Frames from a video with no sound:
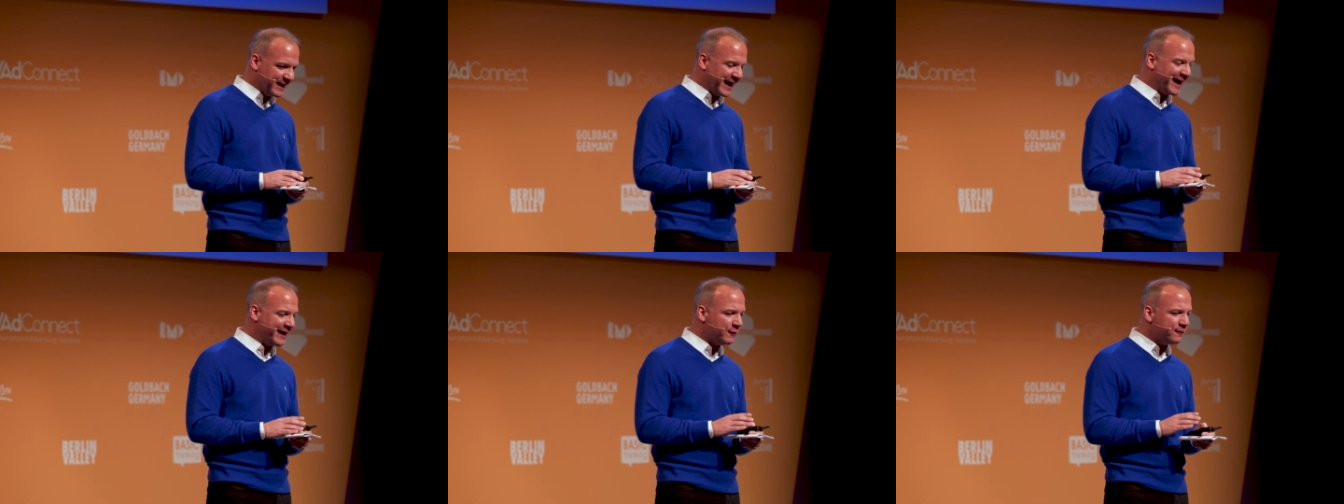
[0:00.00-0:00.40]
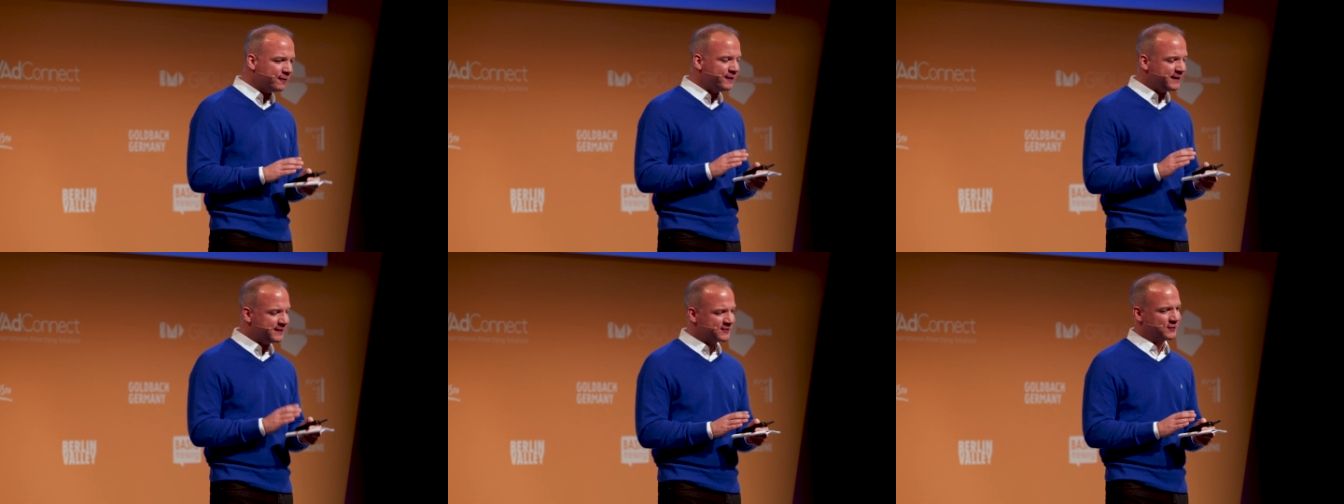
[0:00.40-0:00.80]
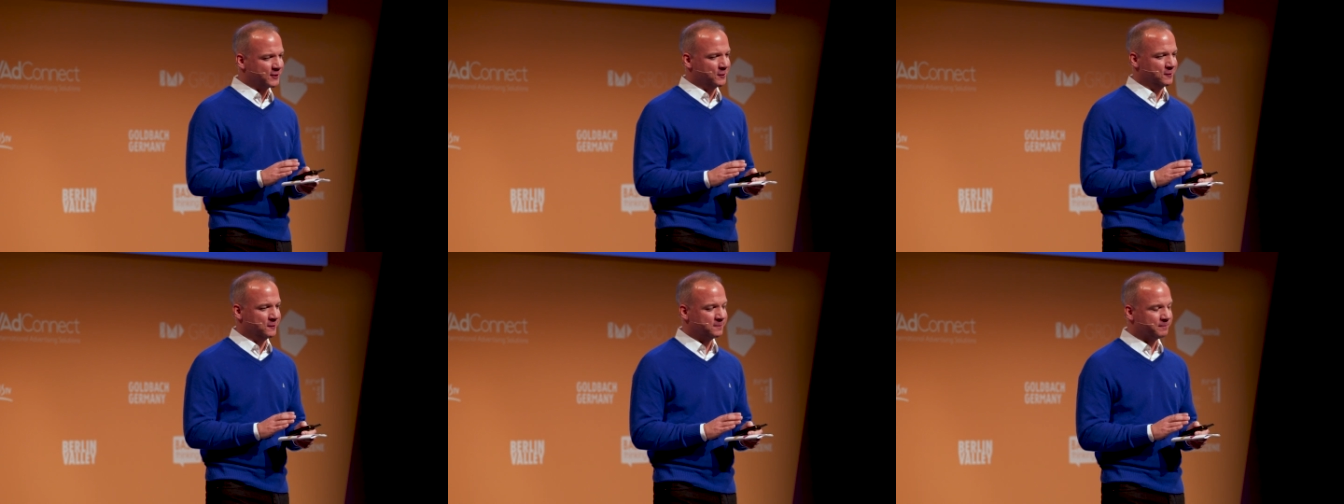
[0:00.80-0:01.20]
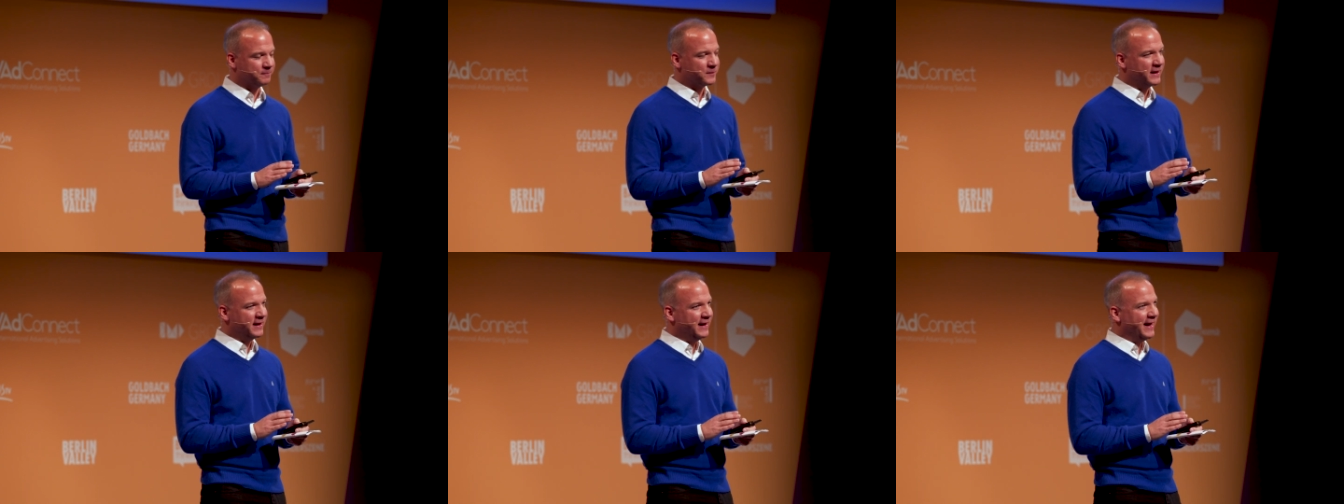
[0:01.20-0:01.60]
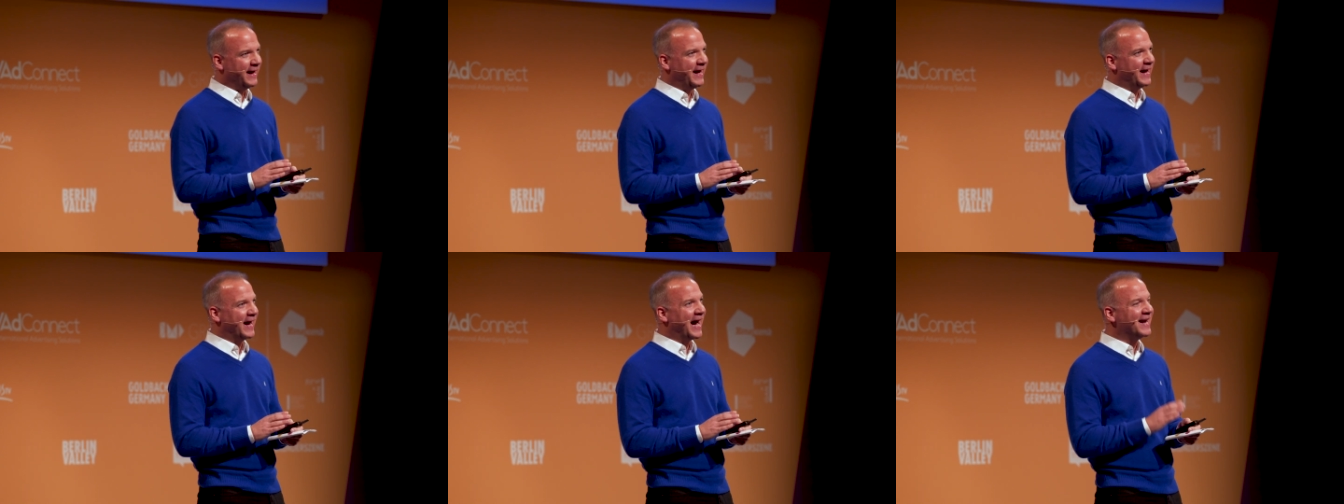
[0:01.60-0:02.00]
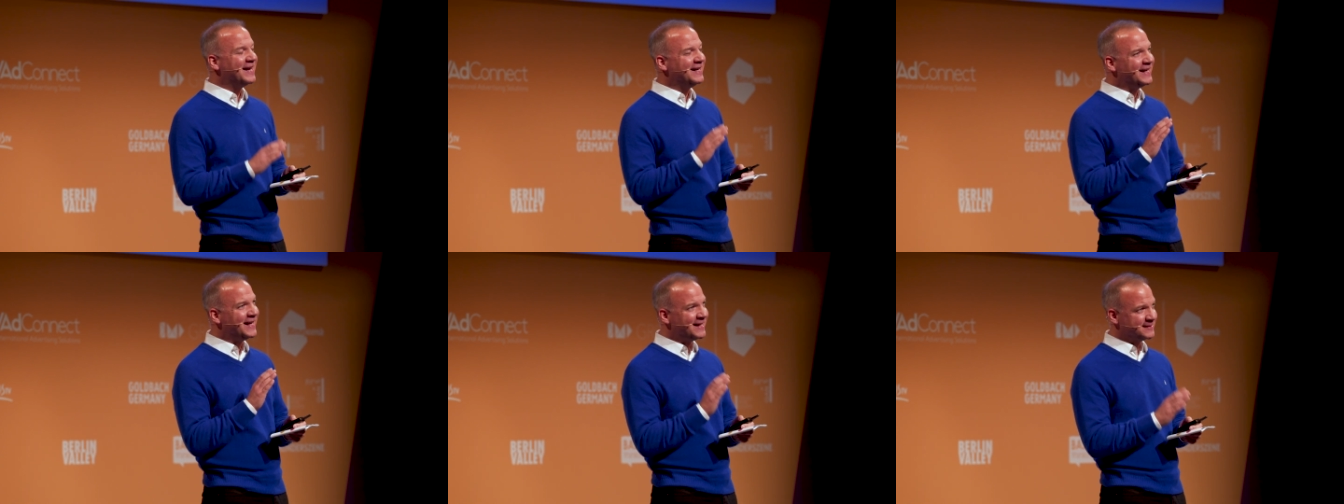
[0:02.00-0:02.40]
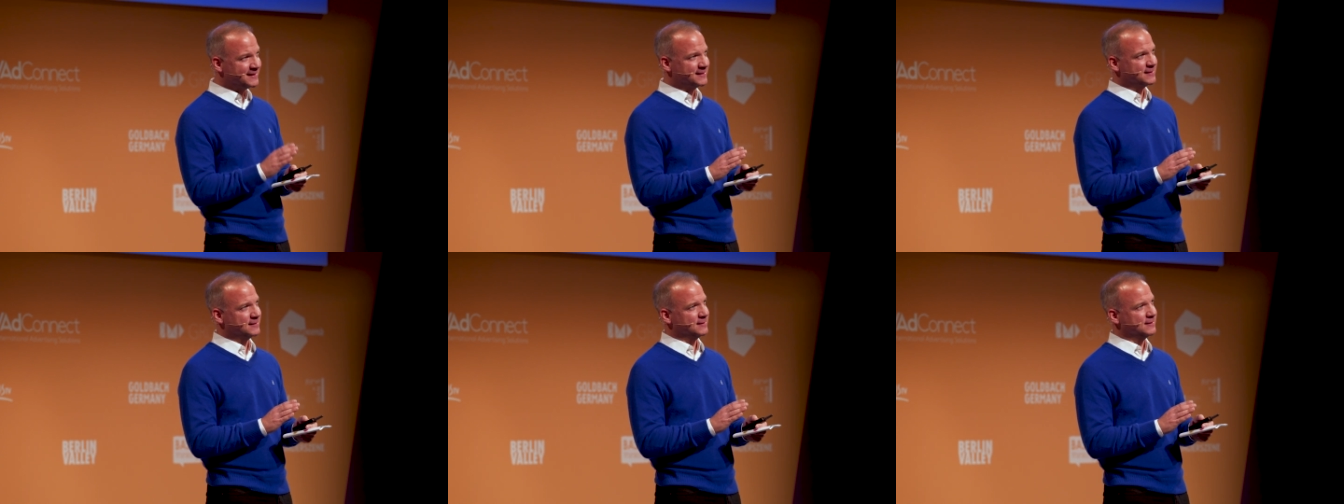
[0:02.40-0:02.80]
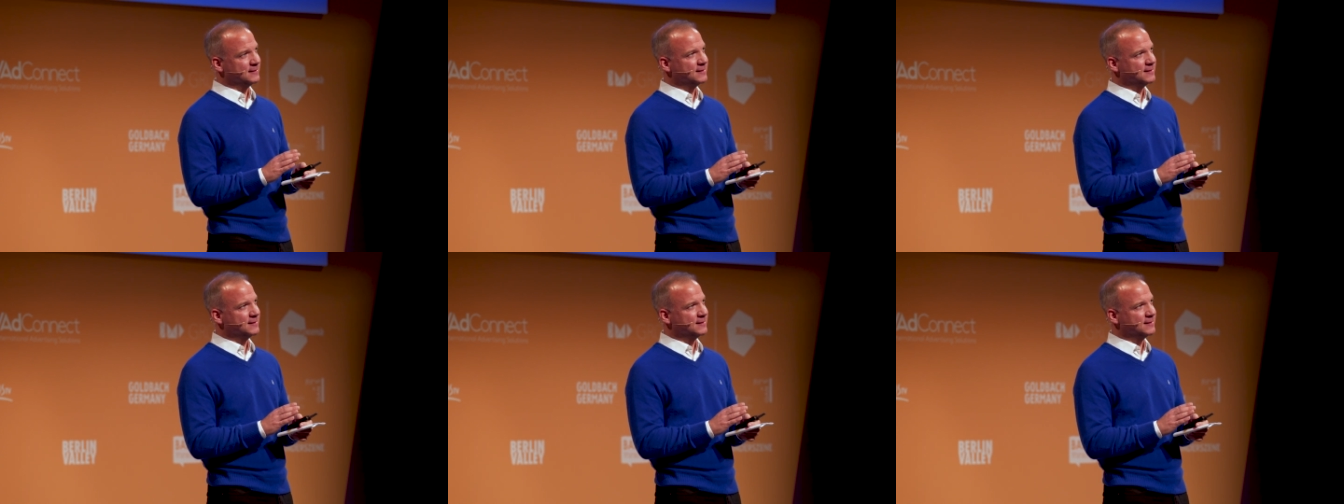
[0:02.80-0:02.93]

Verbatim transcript: I don't think so, unless